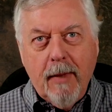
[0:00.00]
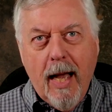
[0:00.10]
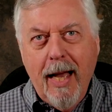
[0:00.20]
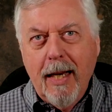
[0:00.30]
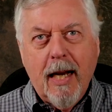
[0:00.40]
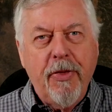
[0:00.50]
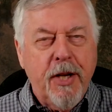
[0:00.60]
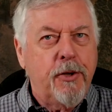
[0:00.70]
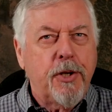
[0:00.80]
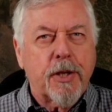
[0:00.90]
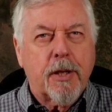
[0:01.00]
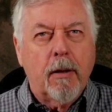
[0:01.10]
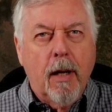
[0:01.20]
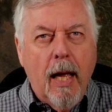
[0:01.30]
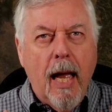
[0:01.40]
And I think you just
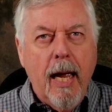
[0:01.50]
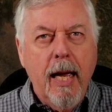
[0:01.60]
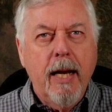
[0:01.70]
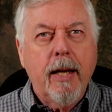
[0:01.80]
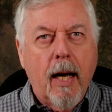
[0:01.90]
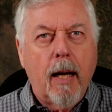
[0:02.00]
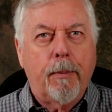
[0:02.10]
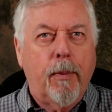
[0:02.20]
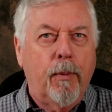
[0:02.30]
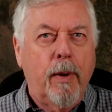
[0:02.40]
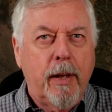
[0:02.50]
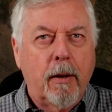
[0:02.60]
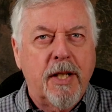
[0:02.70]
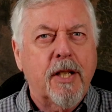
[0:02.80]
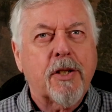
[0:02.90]
end up, well, you
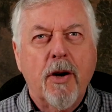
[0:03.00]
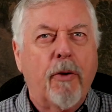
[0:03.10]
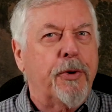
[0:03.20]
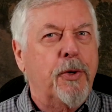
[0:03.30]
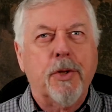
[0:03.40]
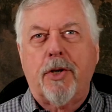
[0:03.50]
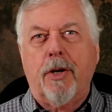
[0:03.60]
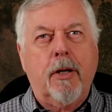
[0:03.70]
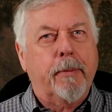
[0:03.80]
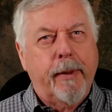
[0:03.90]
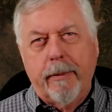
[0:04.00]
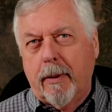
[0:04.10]
know, this is an overused term.